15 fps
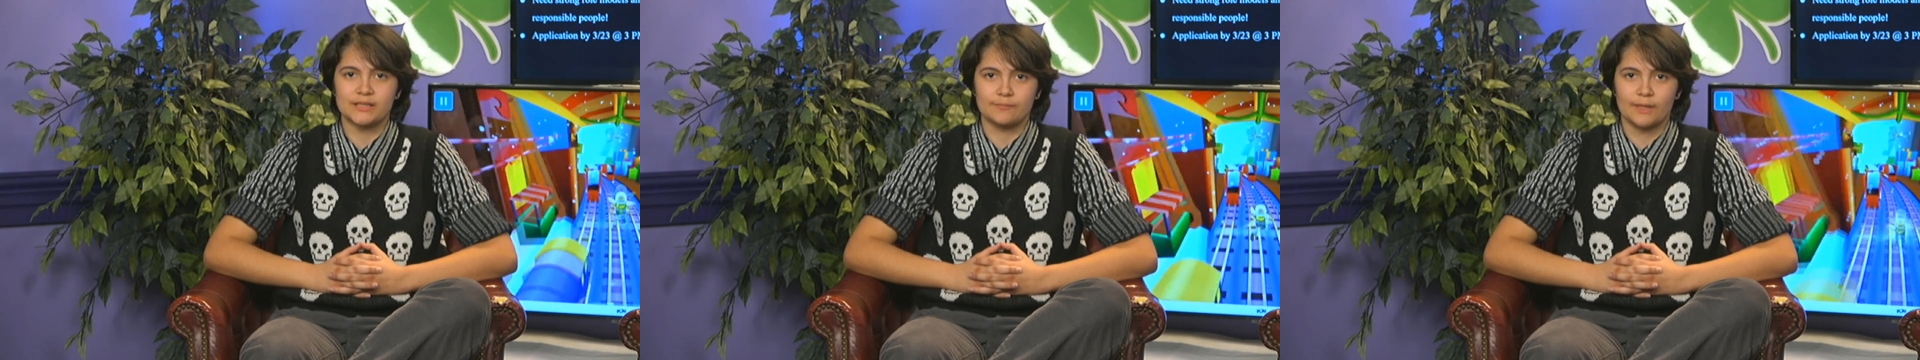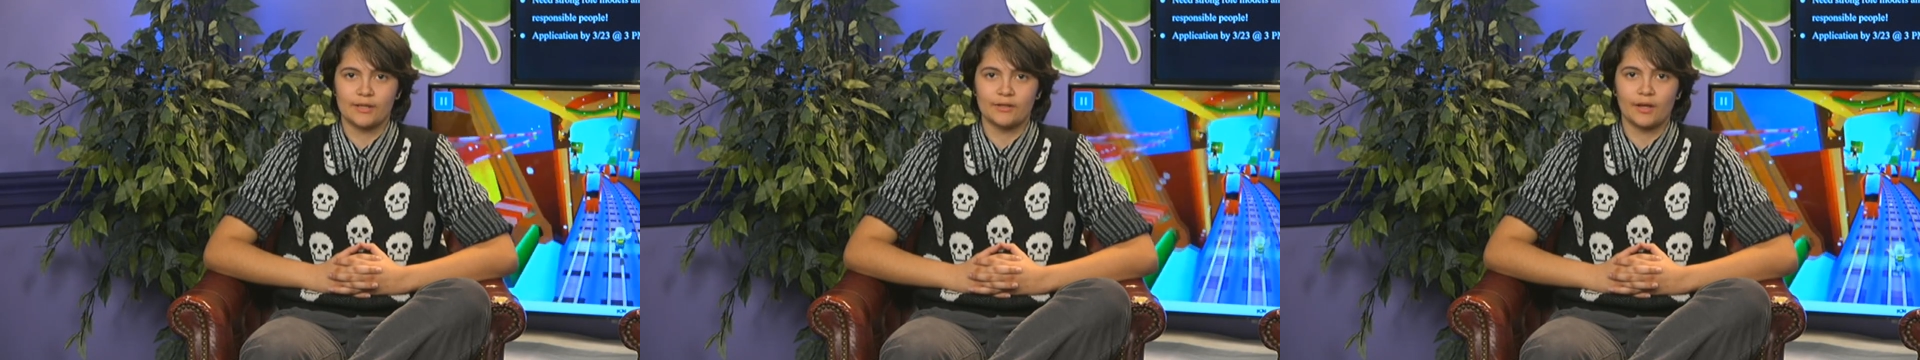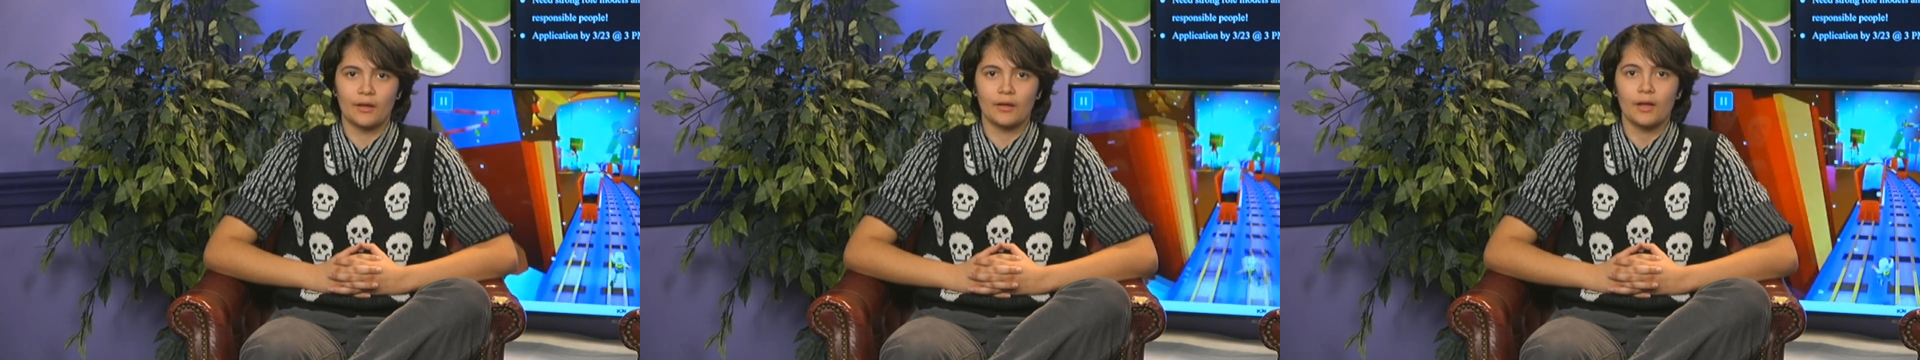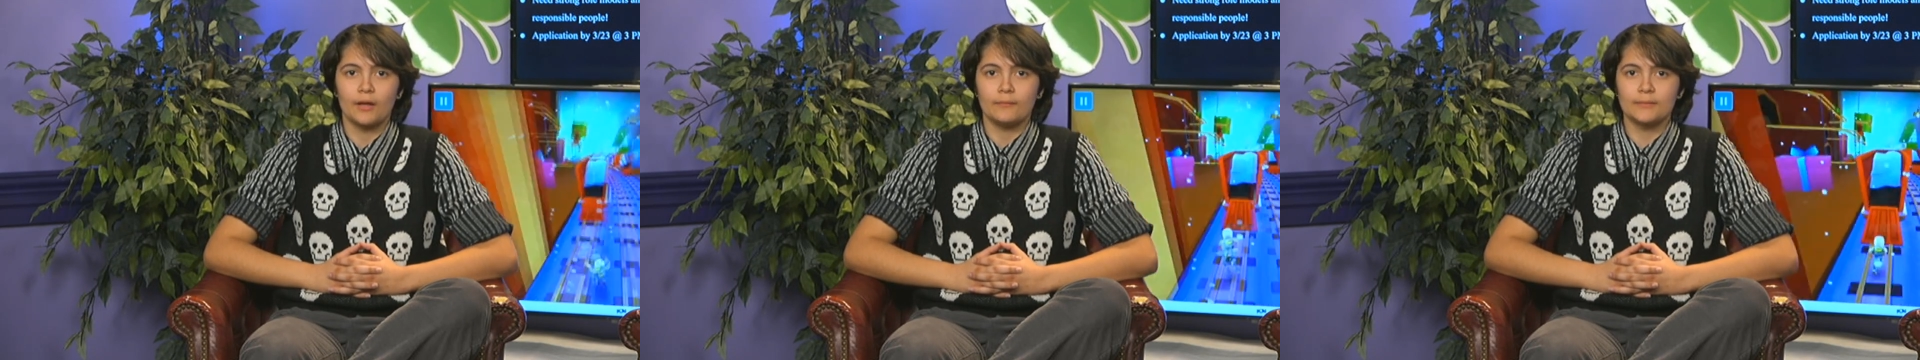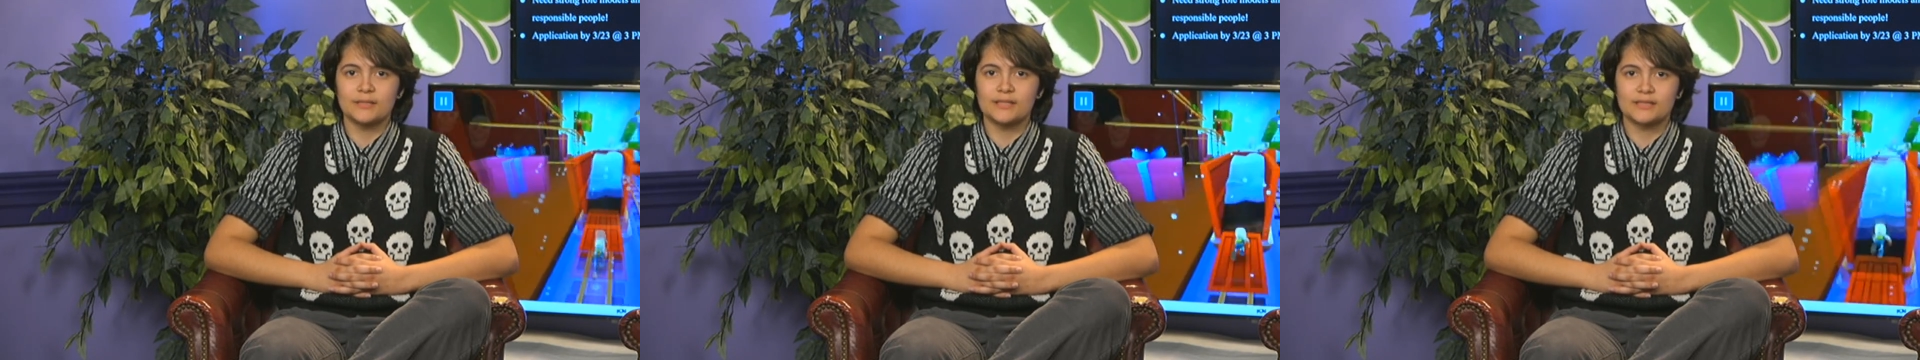Mandel,
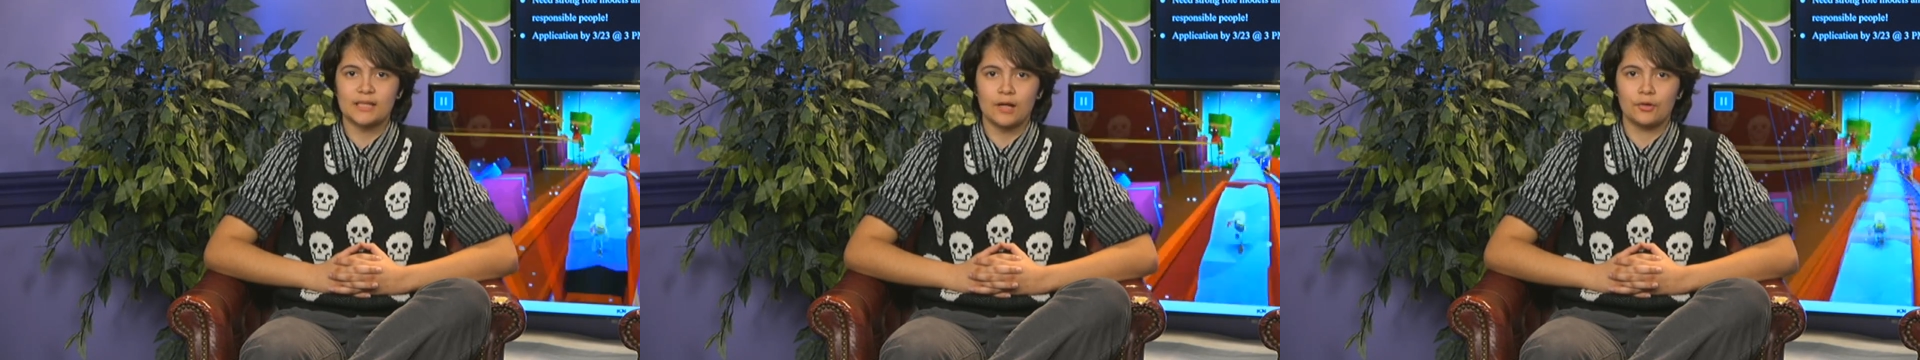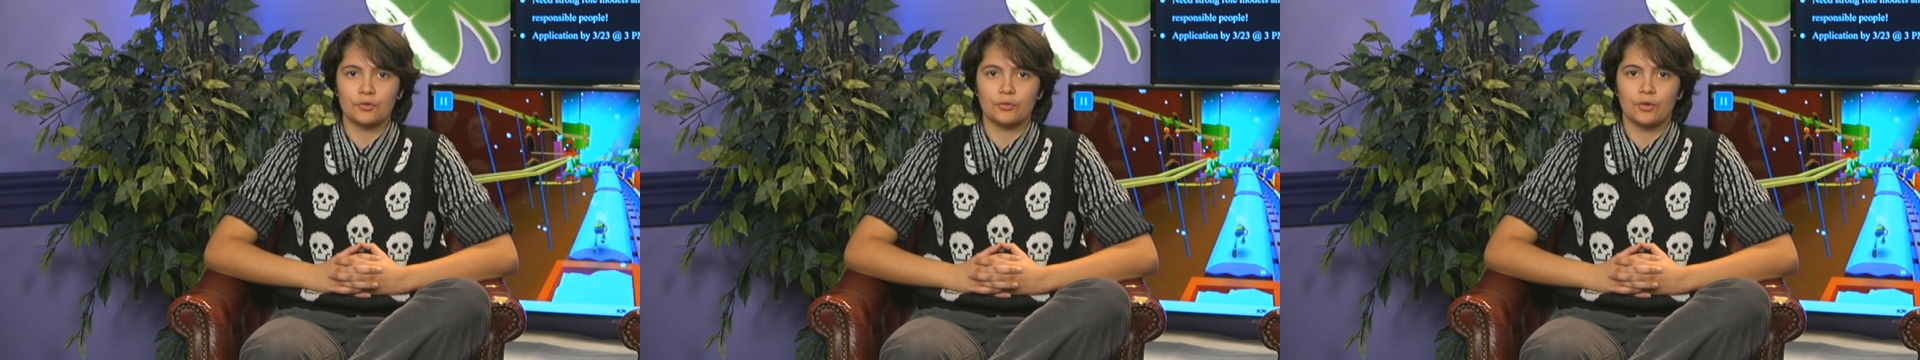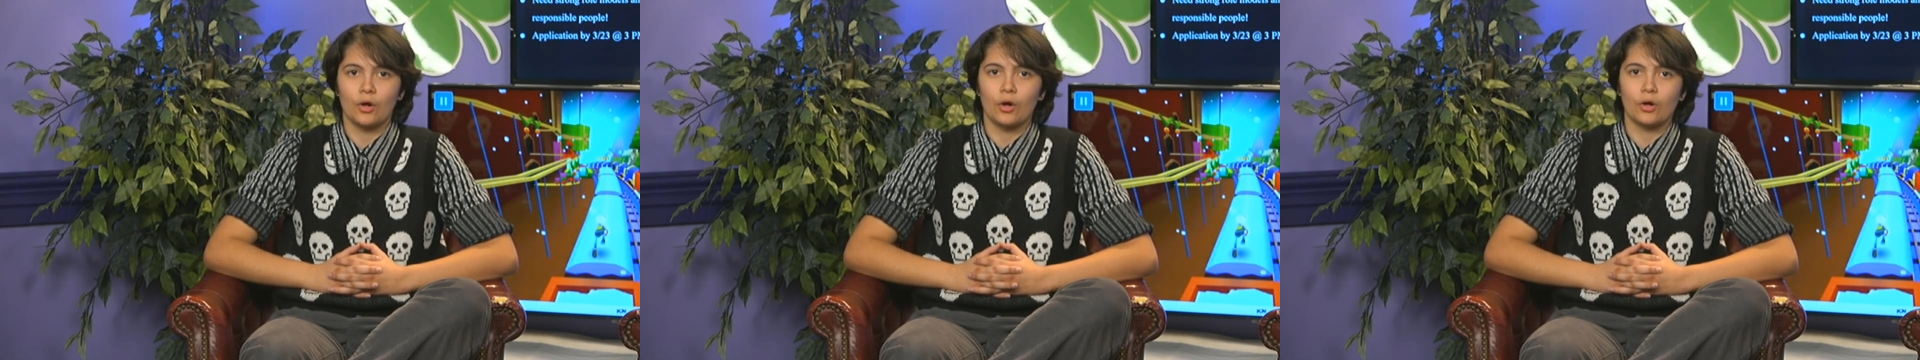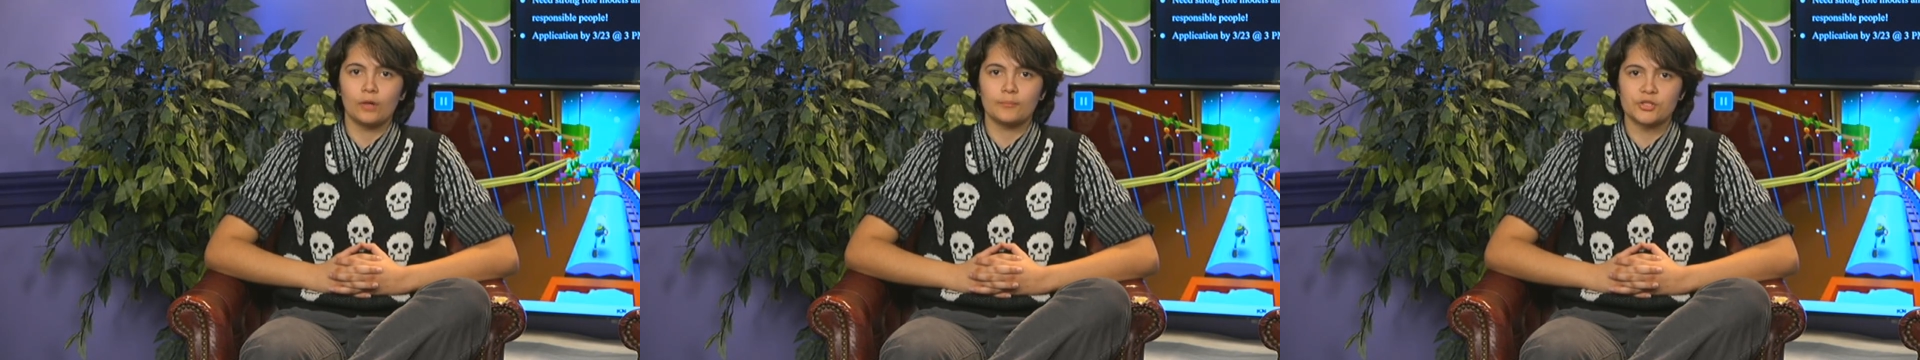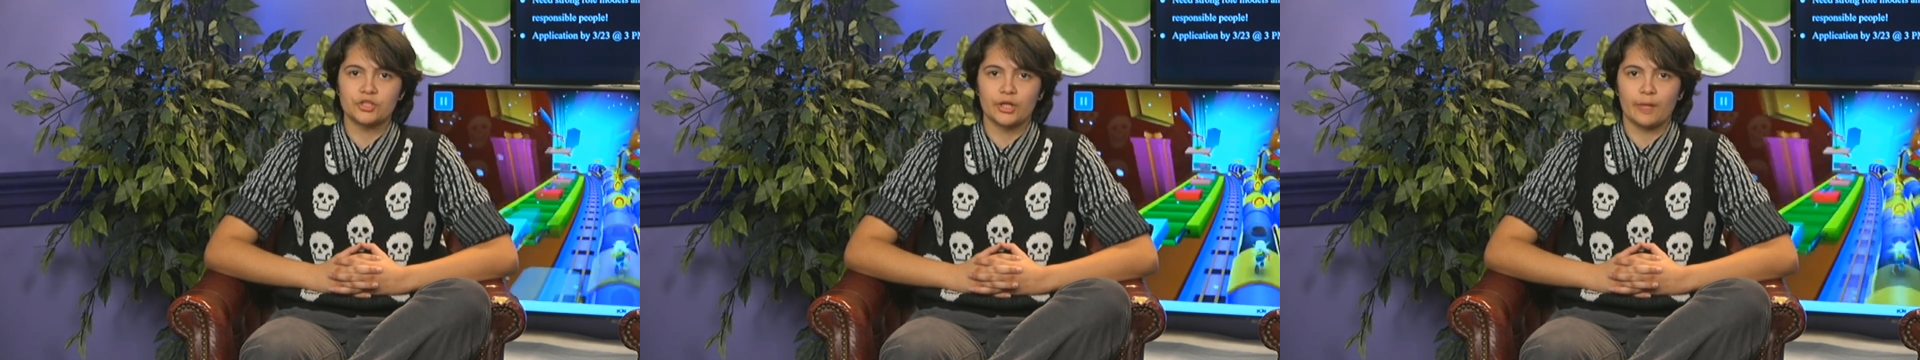Mrs. Calhoun, or
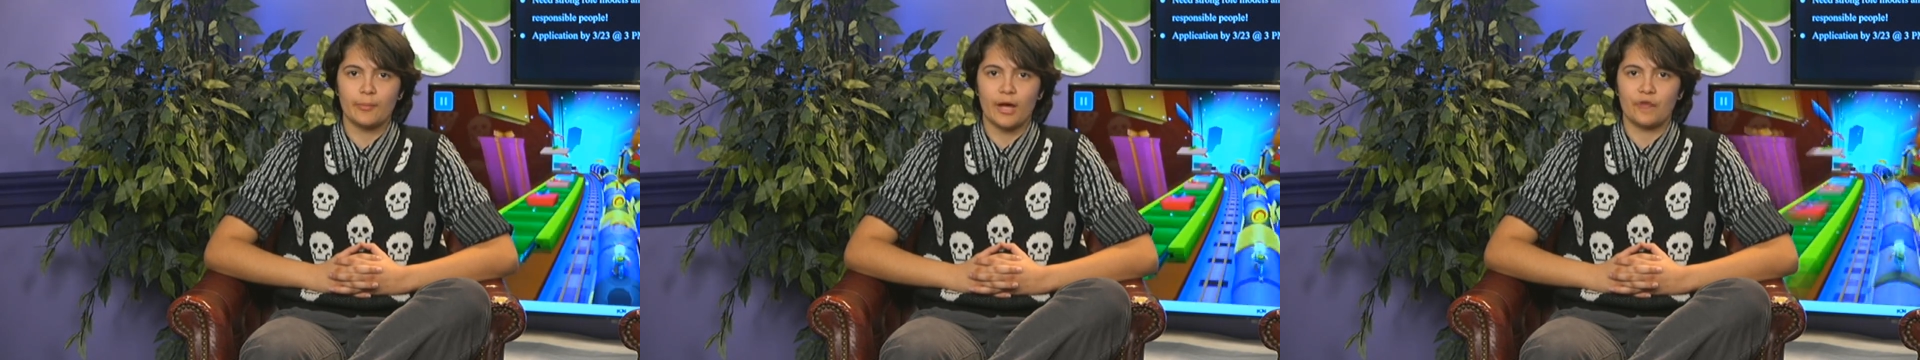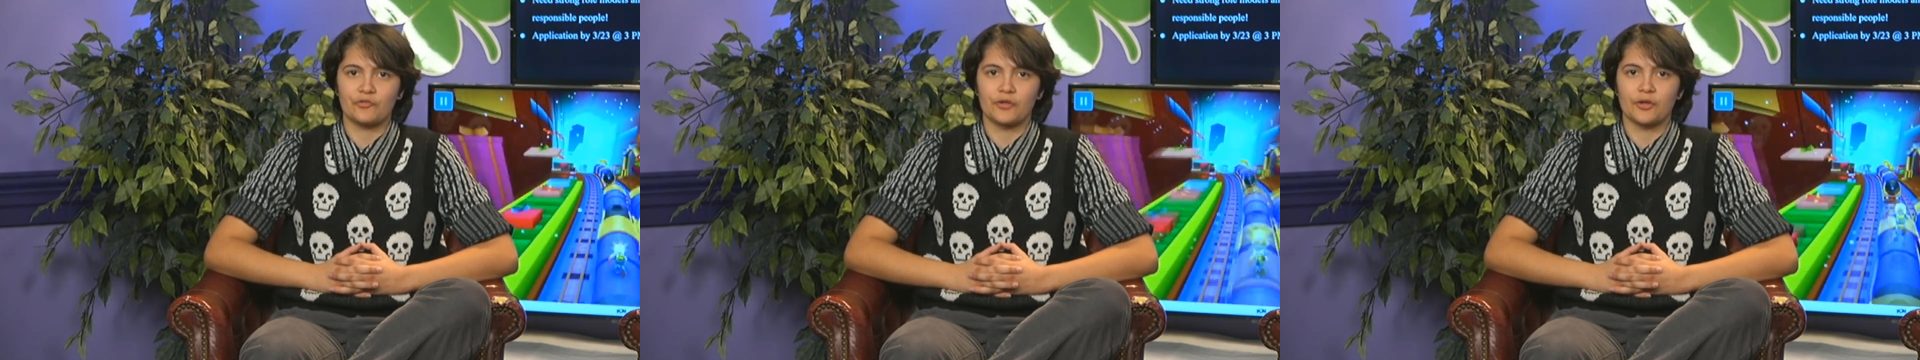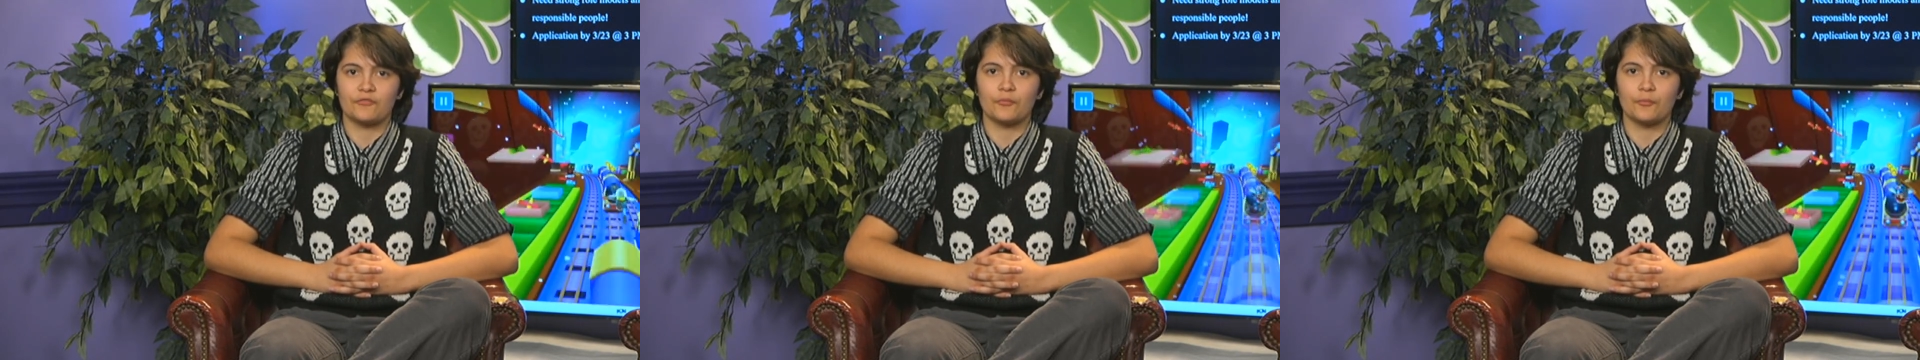Mr. Habowski for